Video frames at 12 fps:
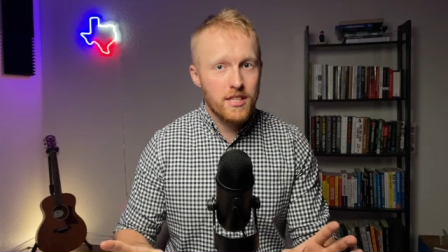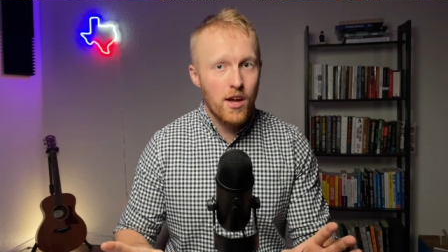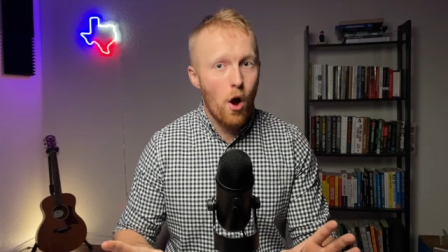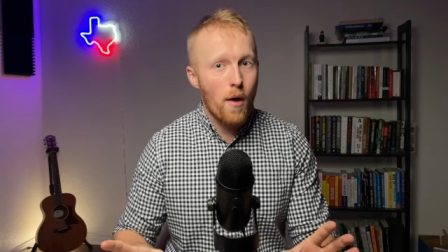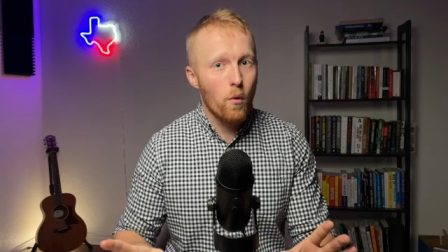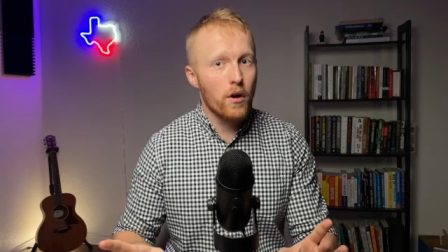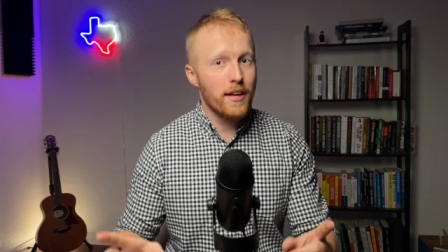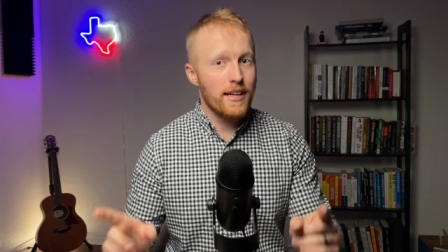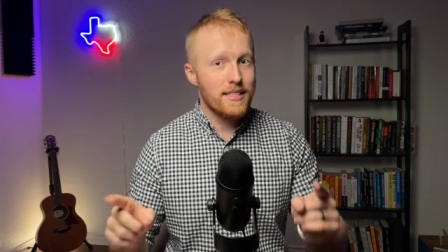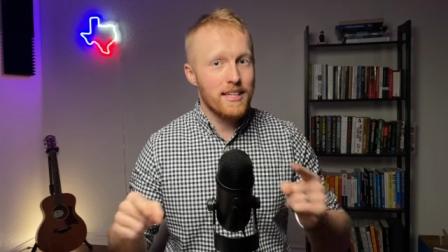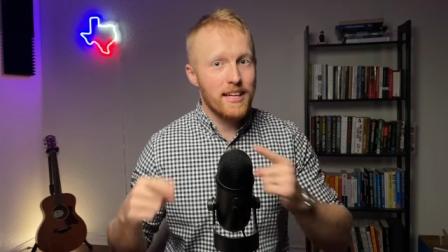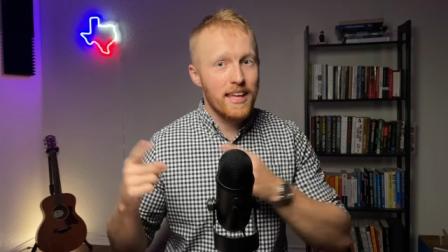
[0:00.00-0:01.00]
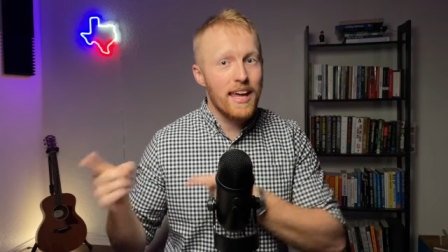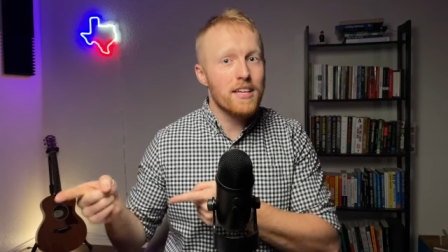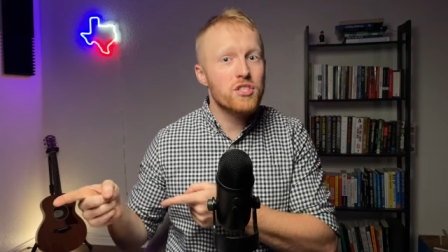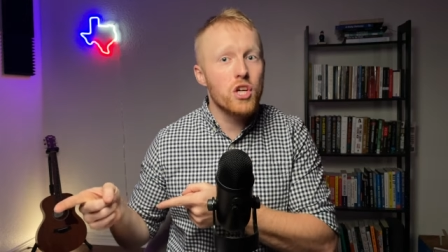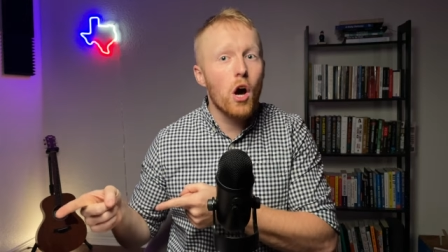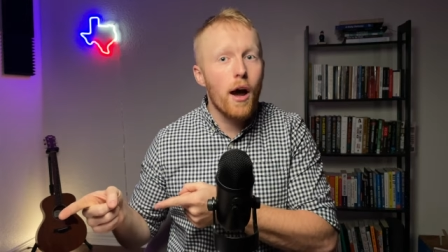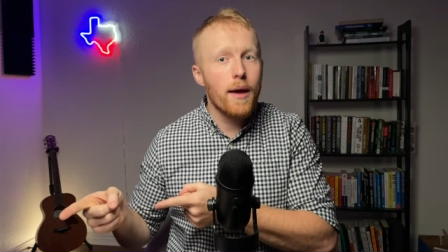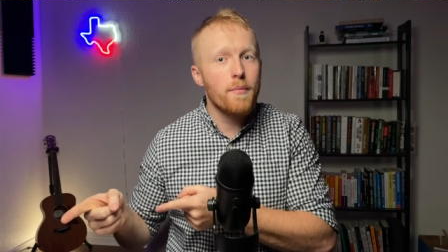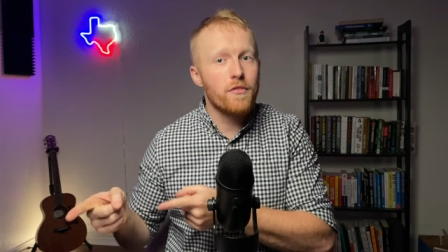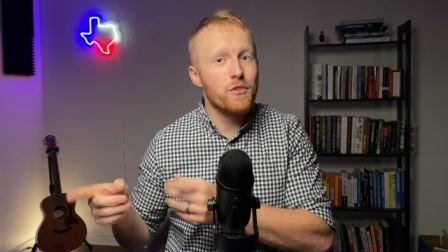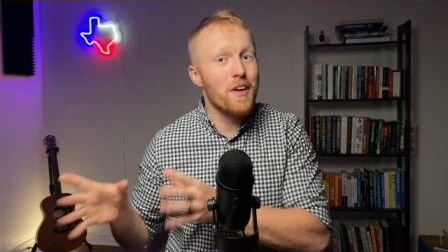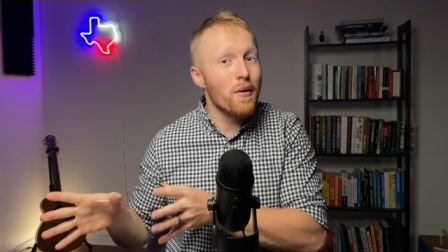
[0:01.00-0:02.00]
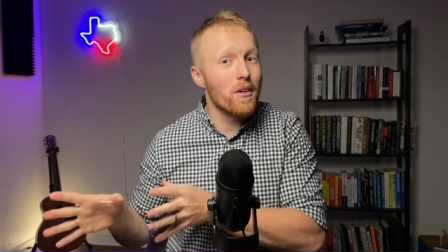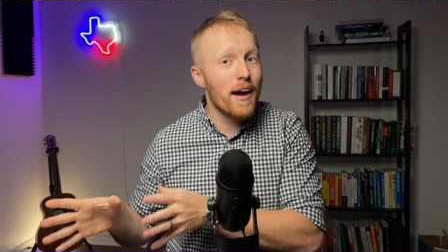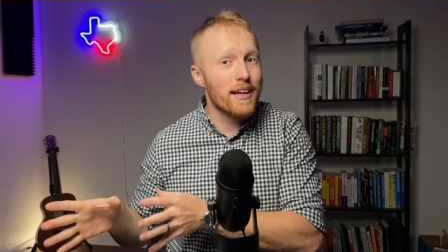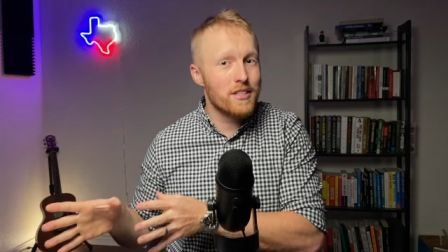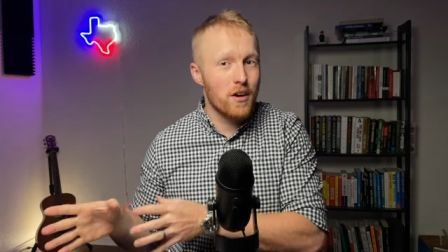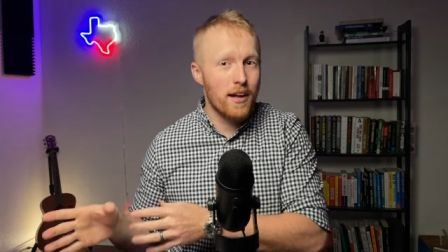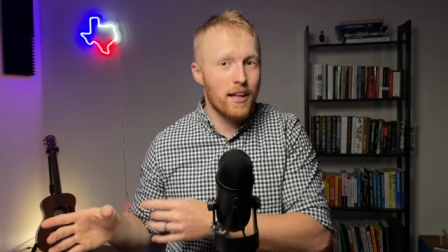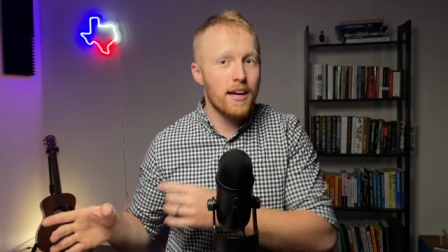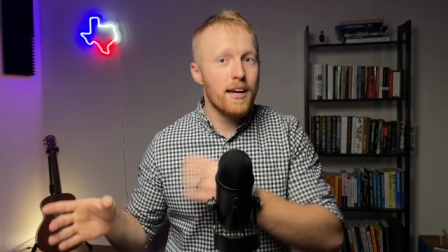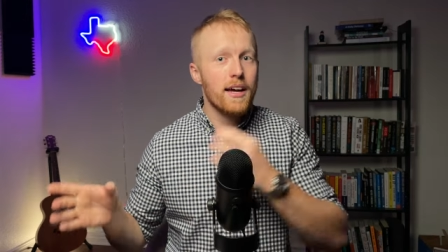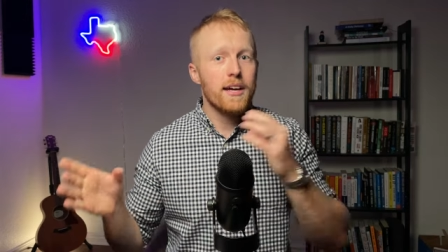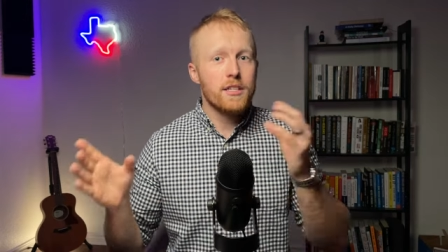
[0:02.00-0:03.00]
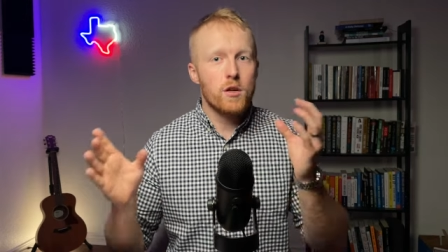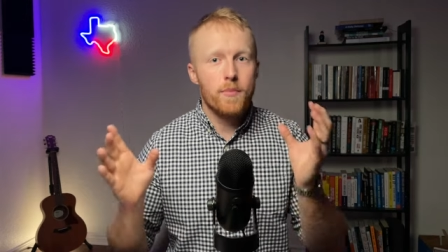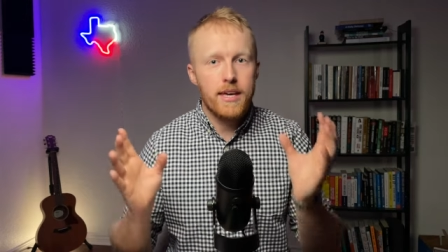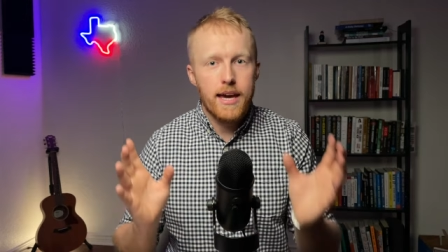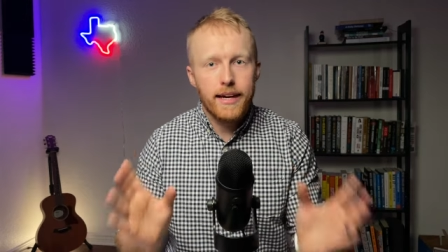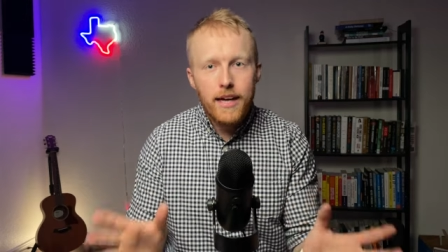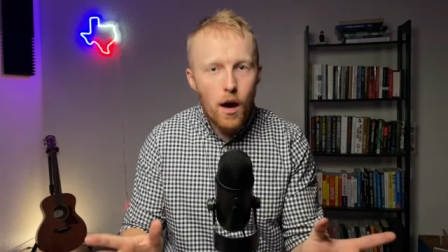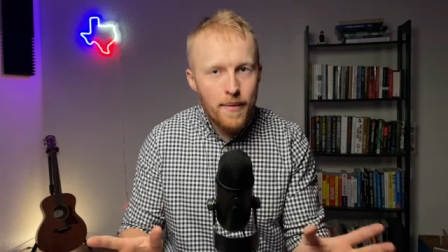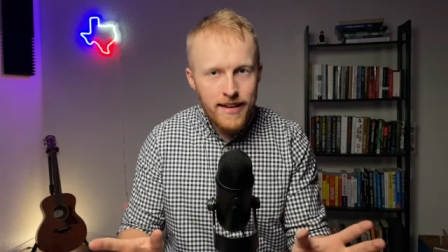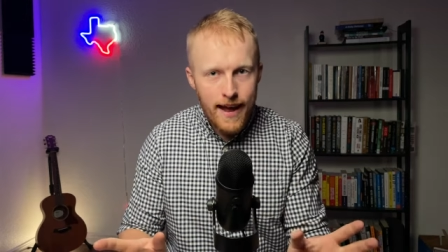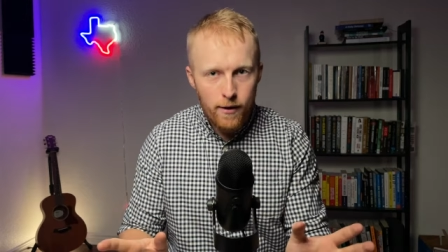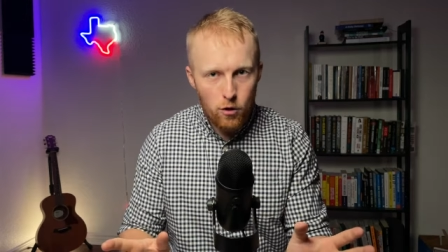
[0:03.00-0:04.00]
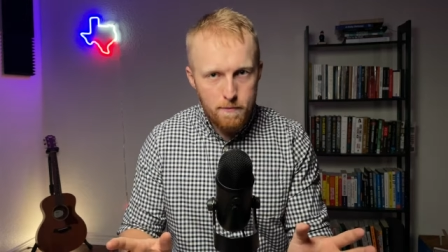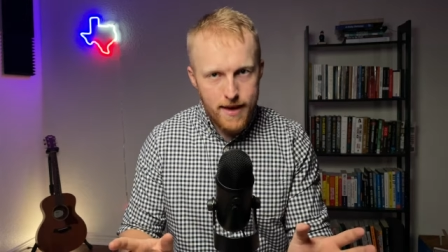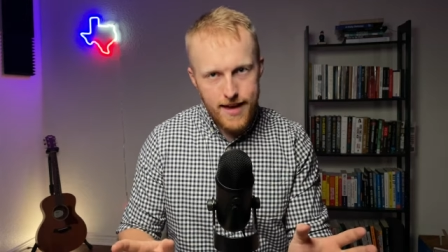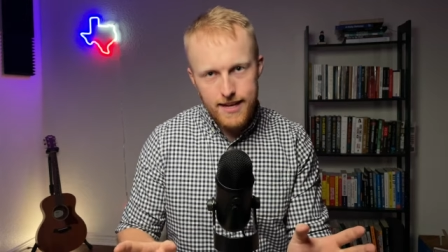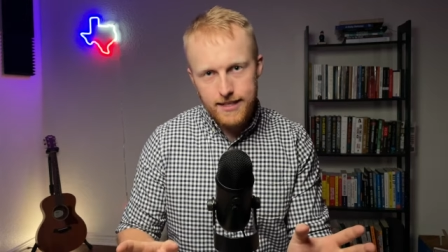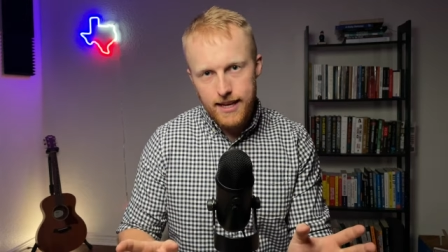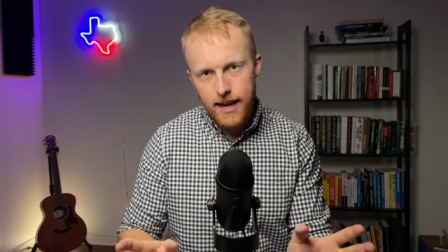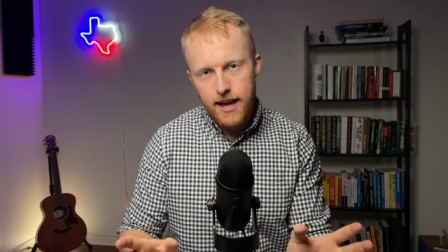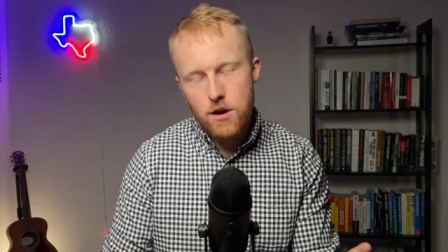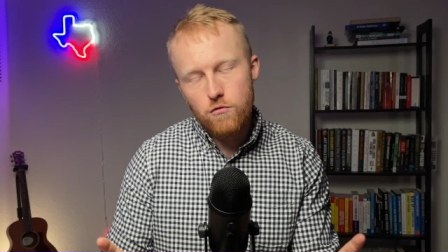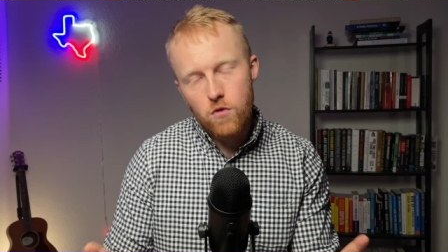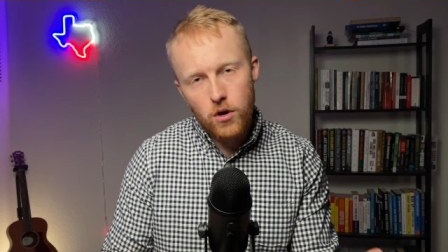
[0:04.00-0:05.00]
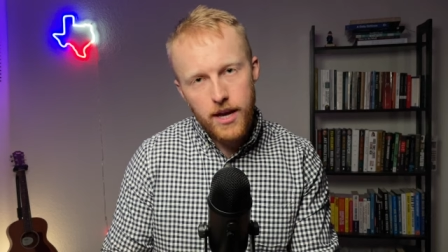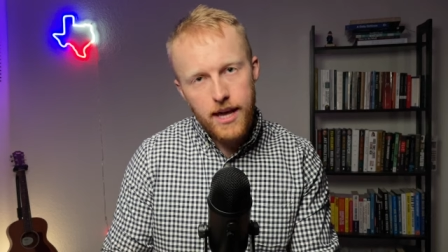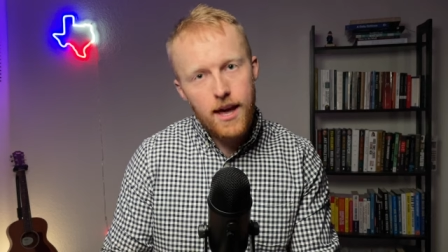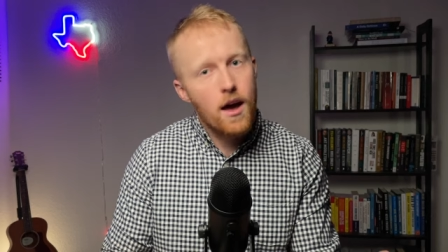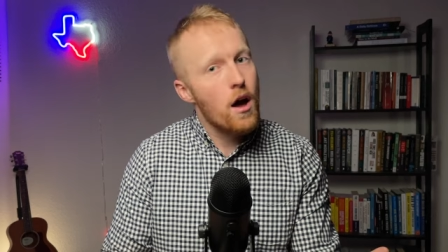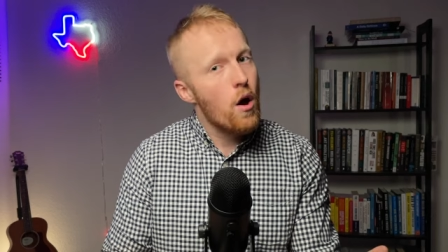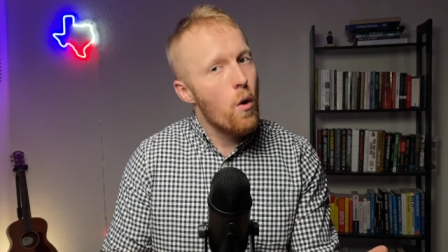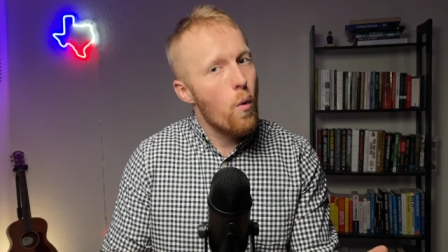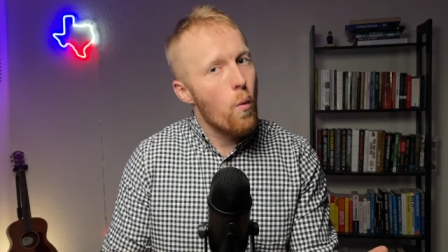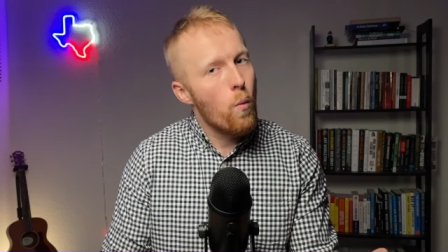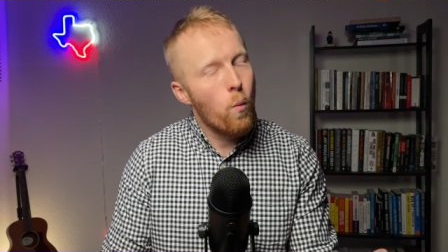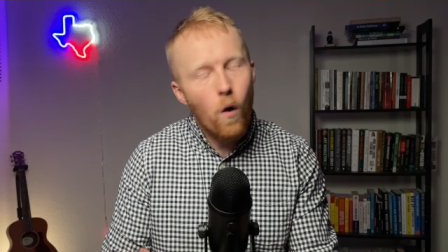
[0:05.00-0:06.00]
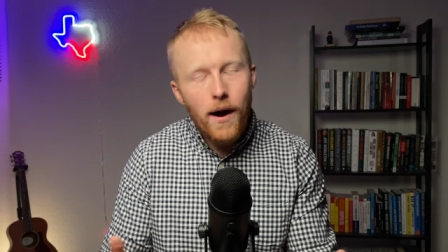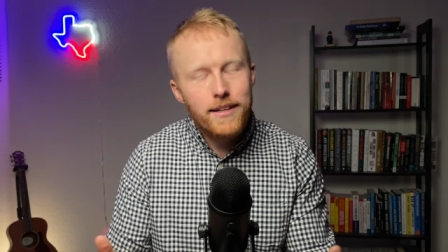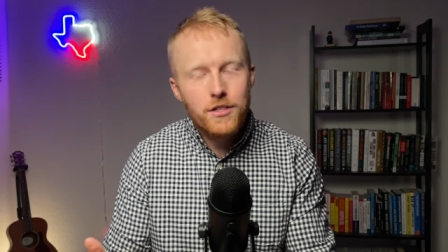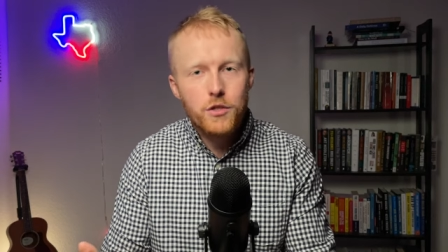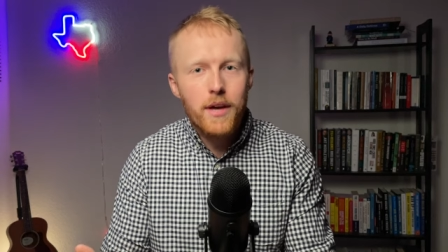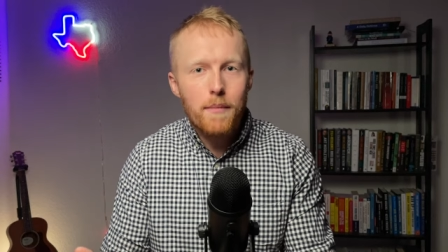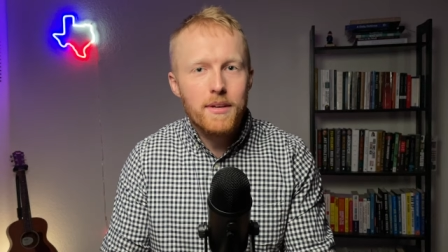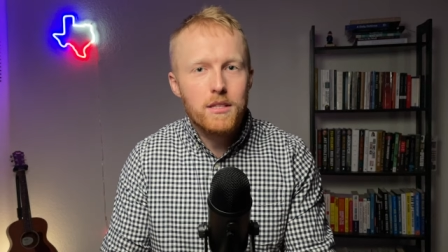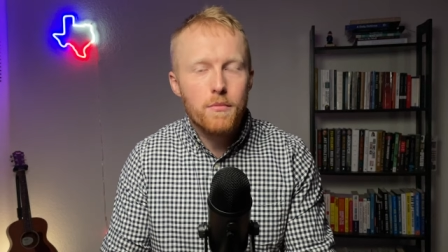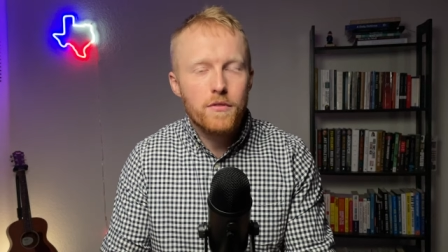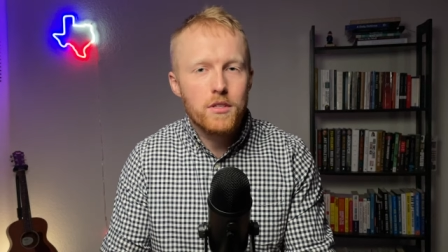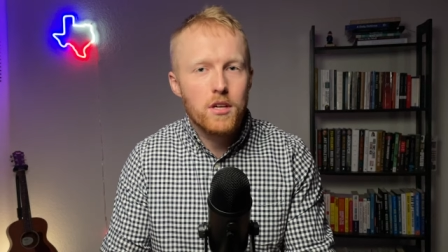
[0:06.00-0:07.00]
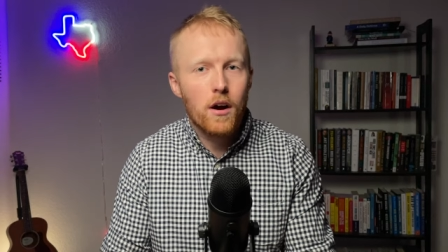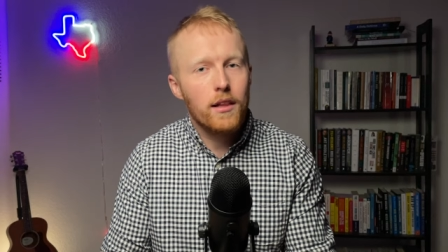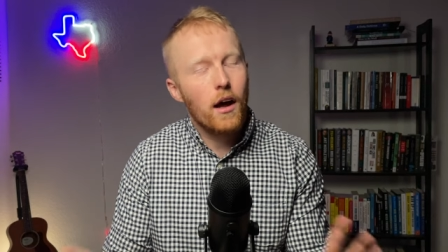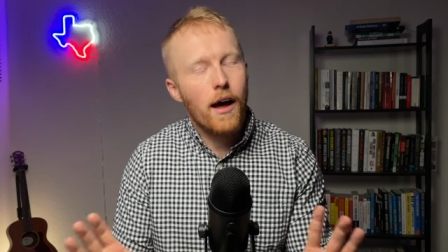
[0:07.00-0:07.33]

thing I want is in a year's time, if you don't like Tyler, to be coming down on me saying, Ronnie, why did you get me to move to Tyler?